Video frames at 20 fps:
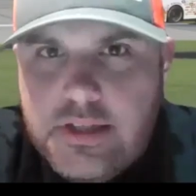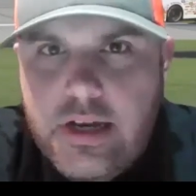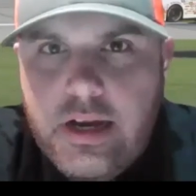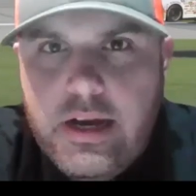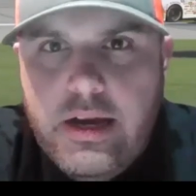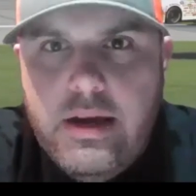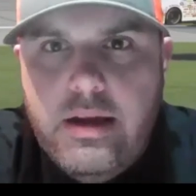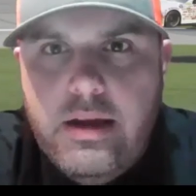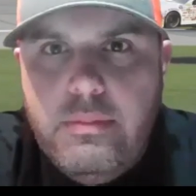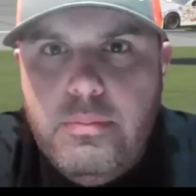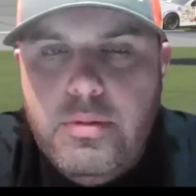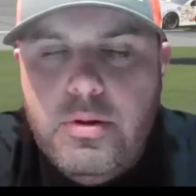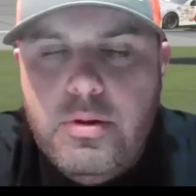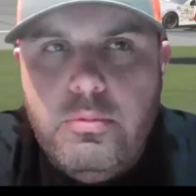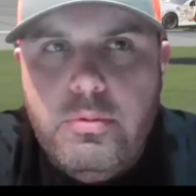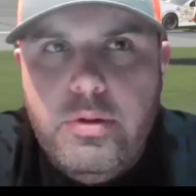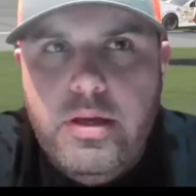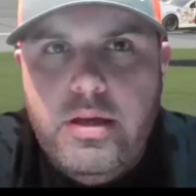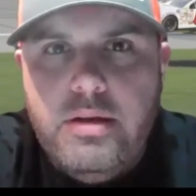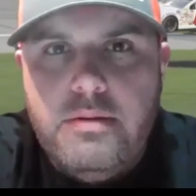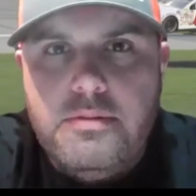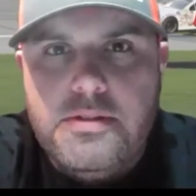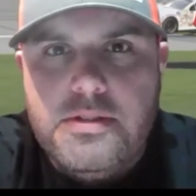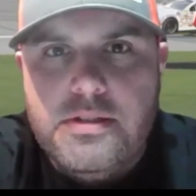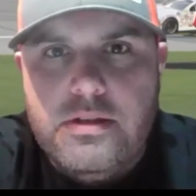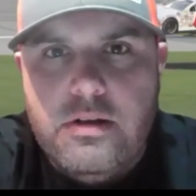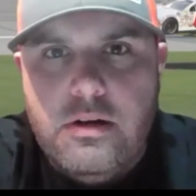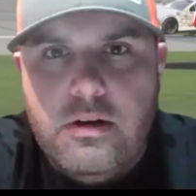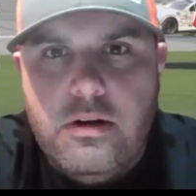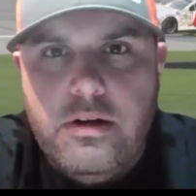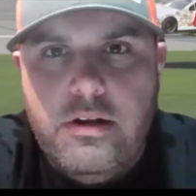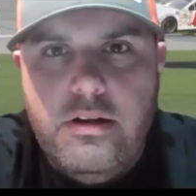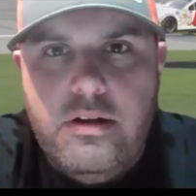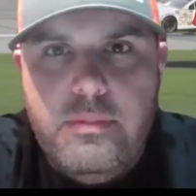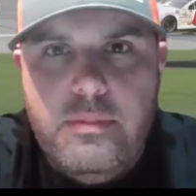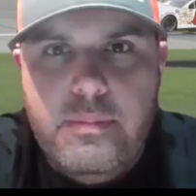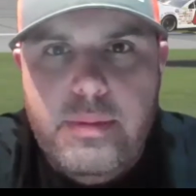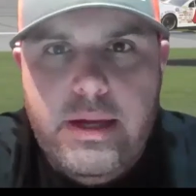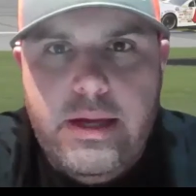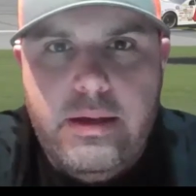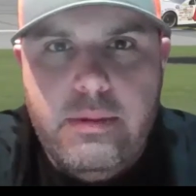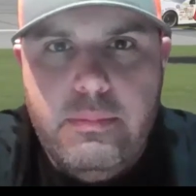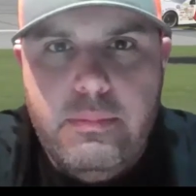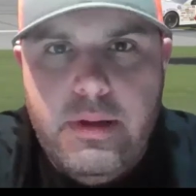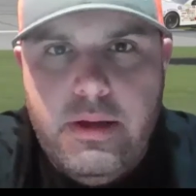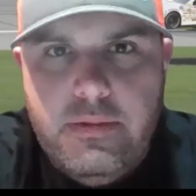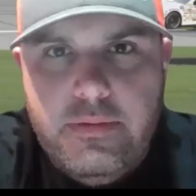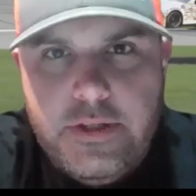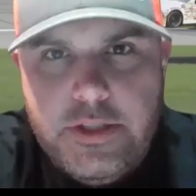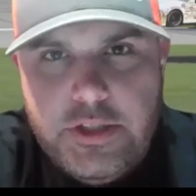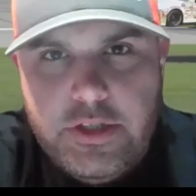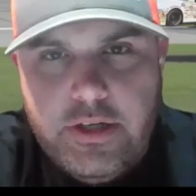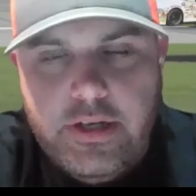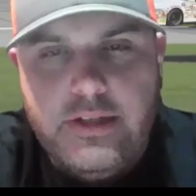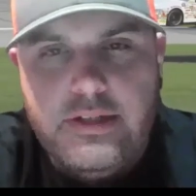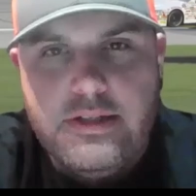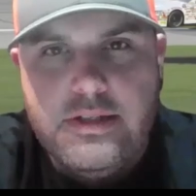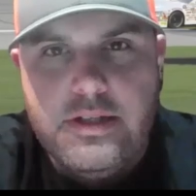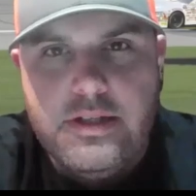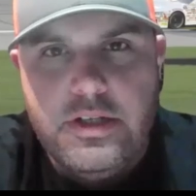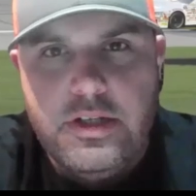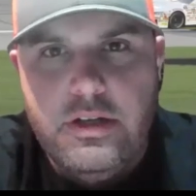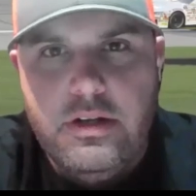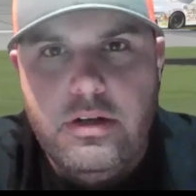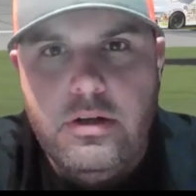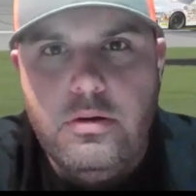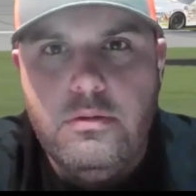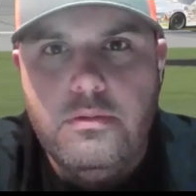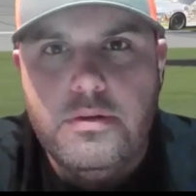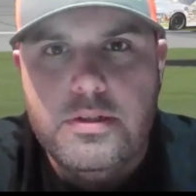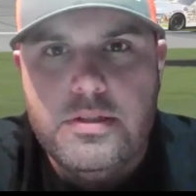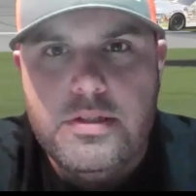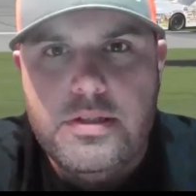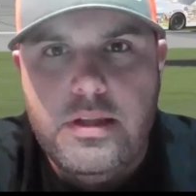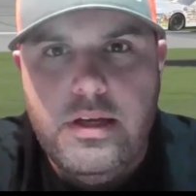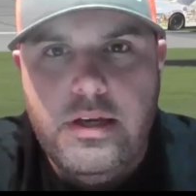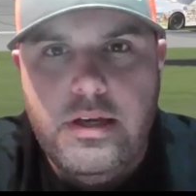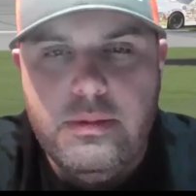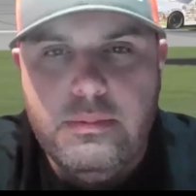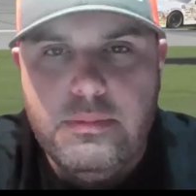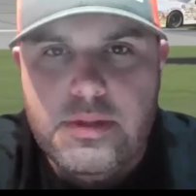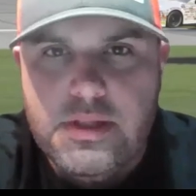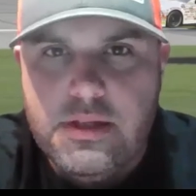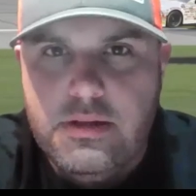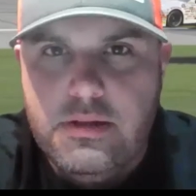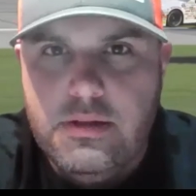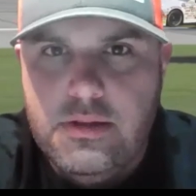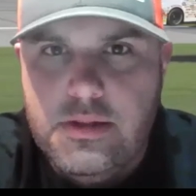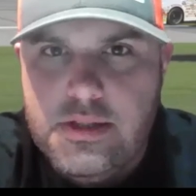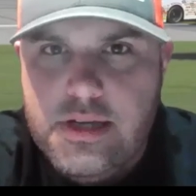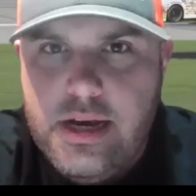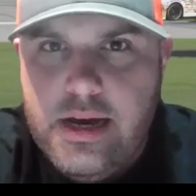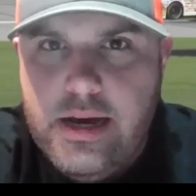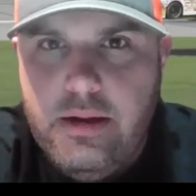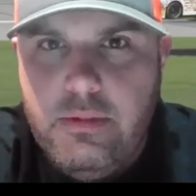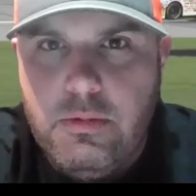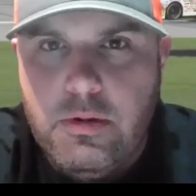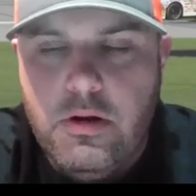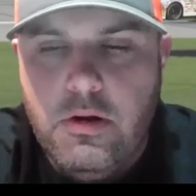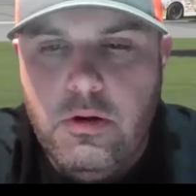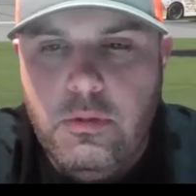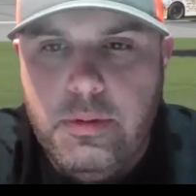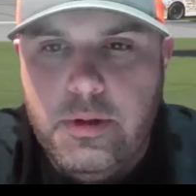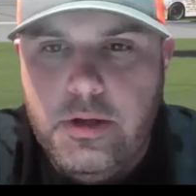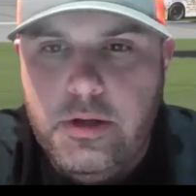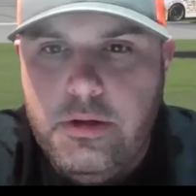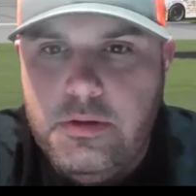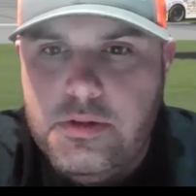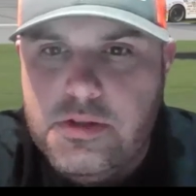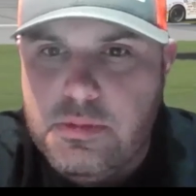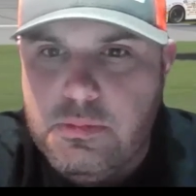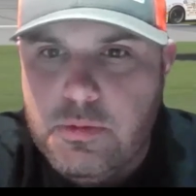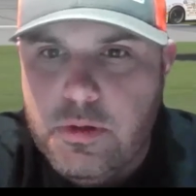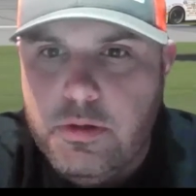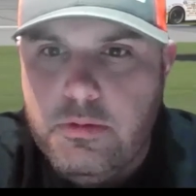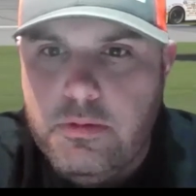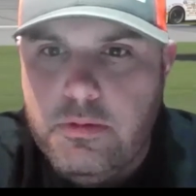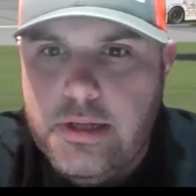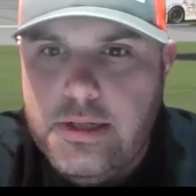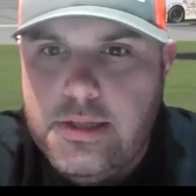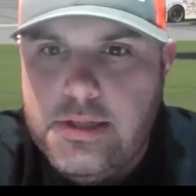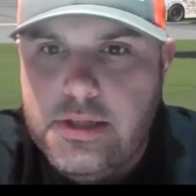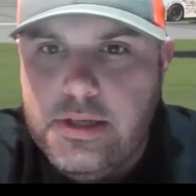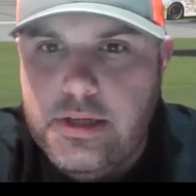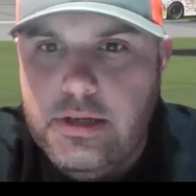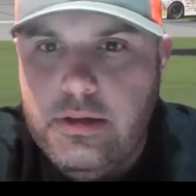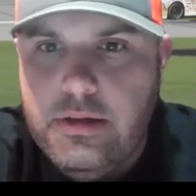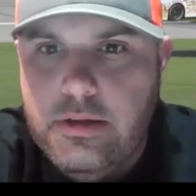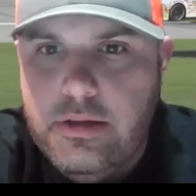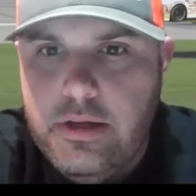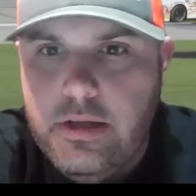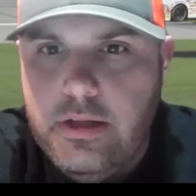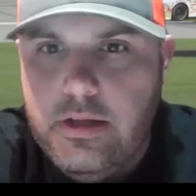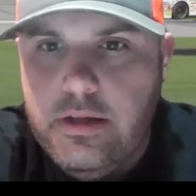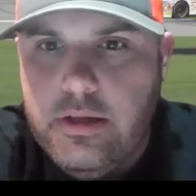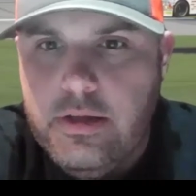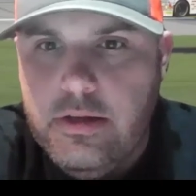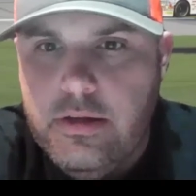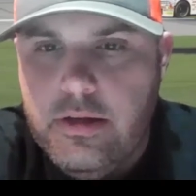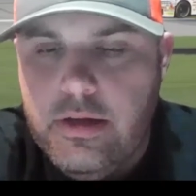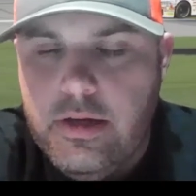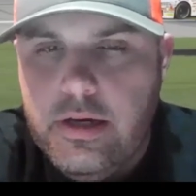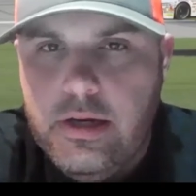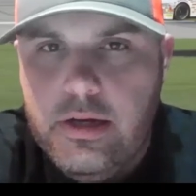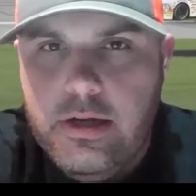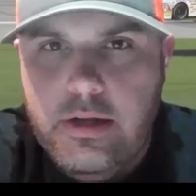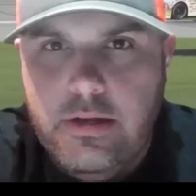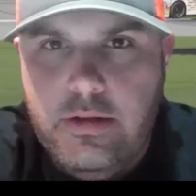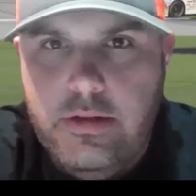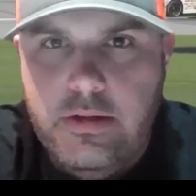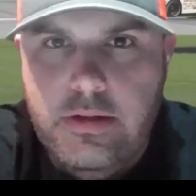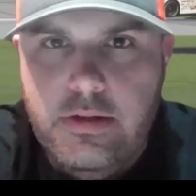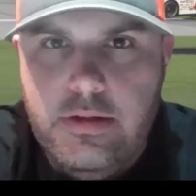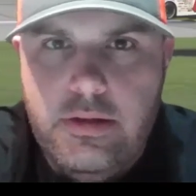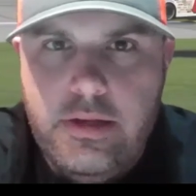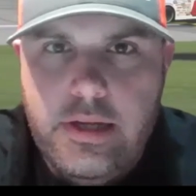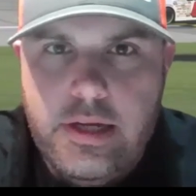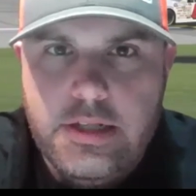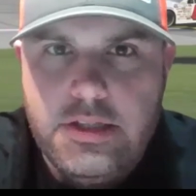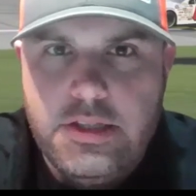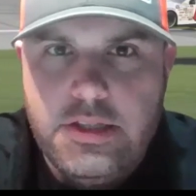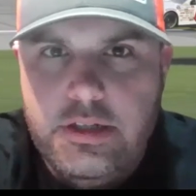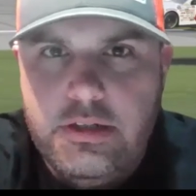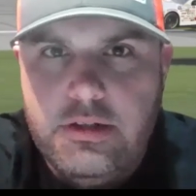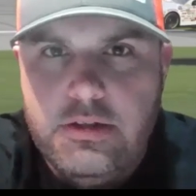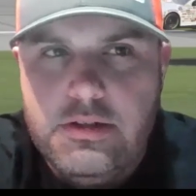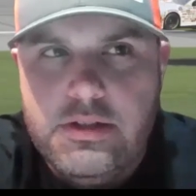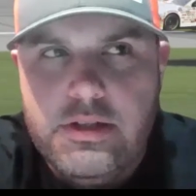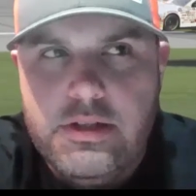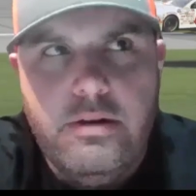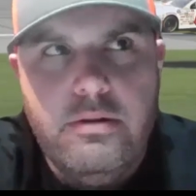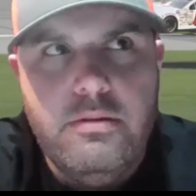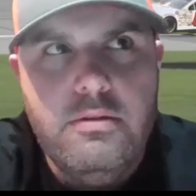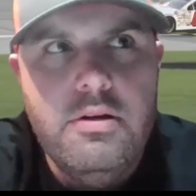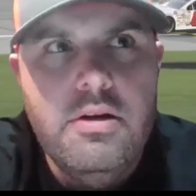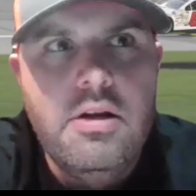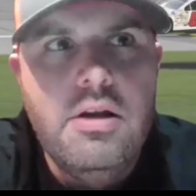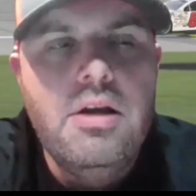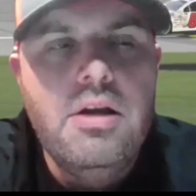We have car side, but we have started to make a bit of a transition over to the IMSA side. We're hoping to do some road racing in the next year or so.